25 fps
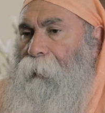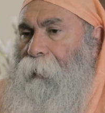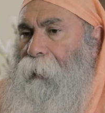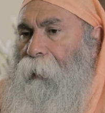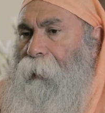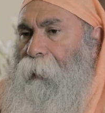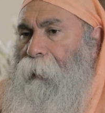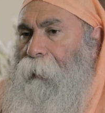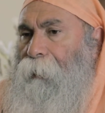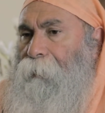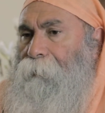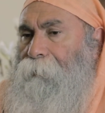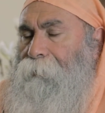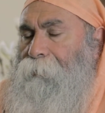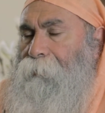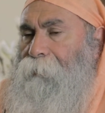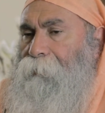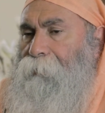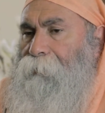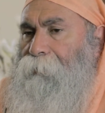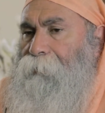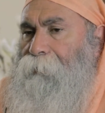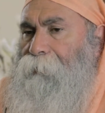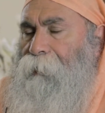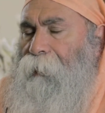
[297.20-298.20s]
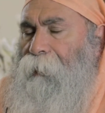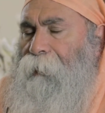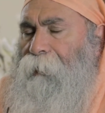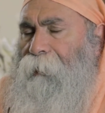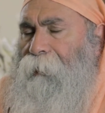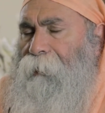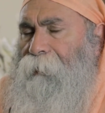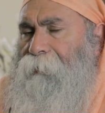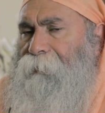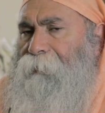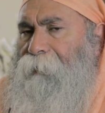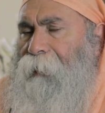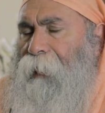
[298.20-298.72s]
And
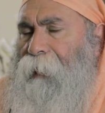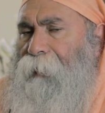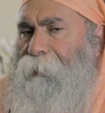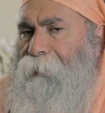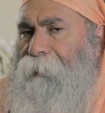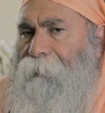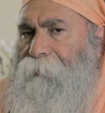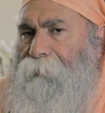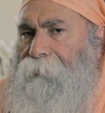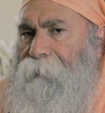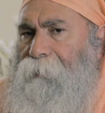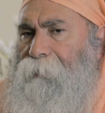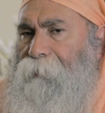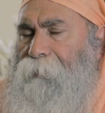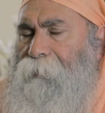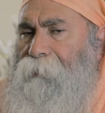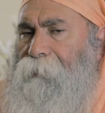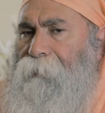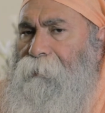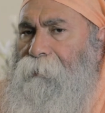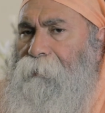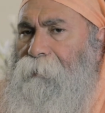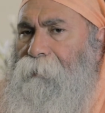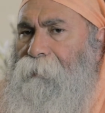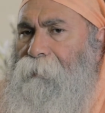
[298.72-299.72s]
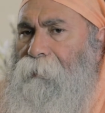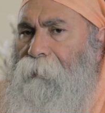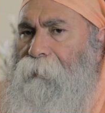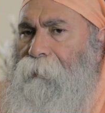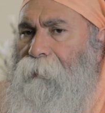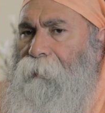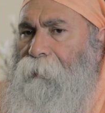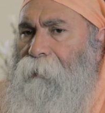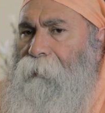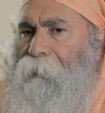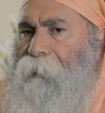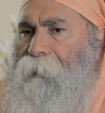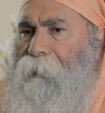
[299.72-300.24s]
Shankara say that this
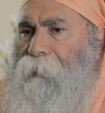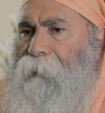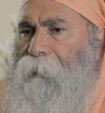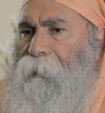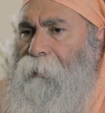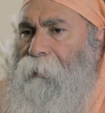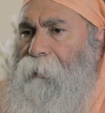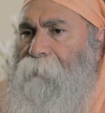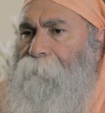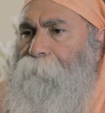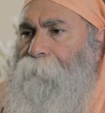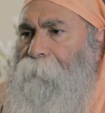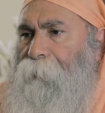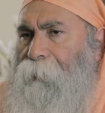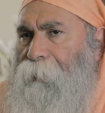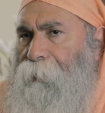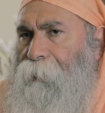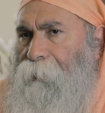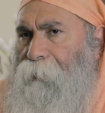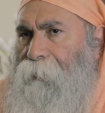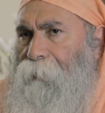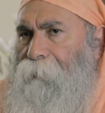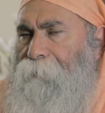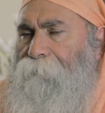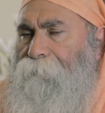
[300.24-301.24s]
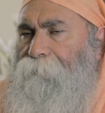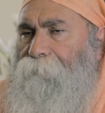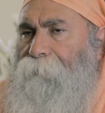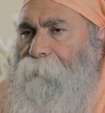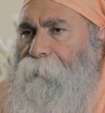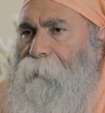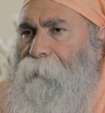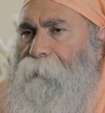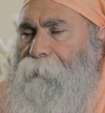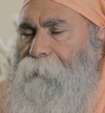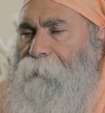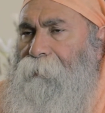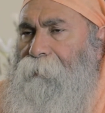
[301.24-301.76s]
is a prayer
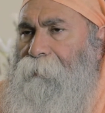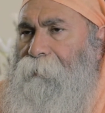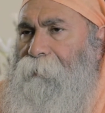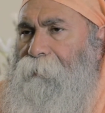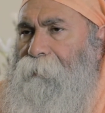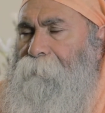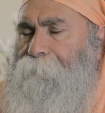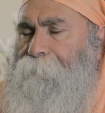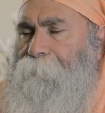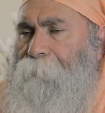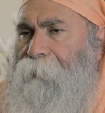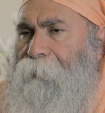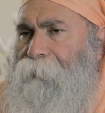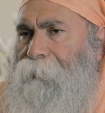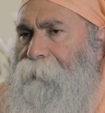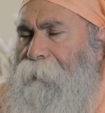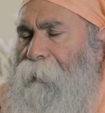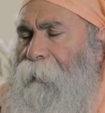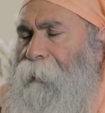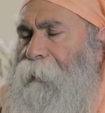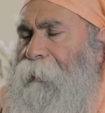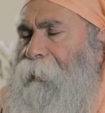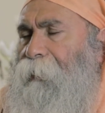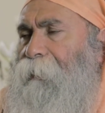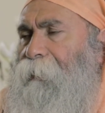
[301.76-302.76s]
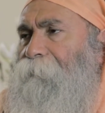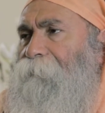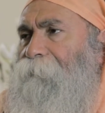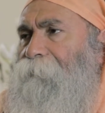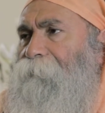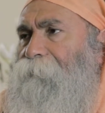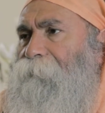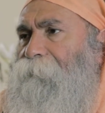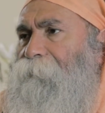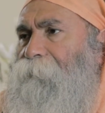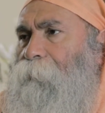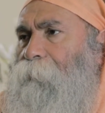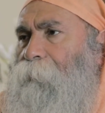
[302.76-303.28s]
especially
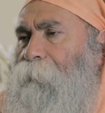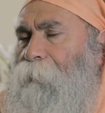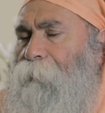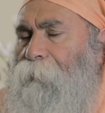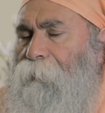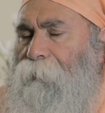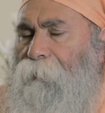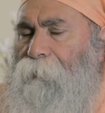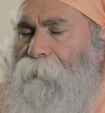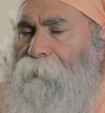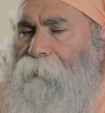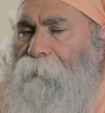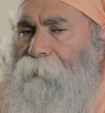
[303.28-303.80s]
for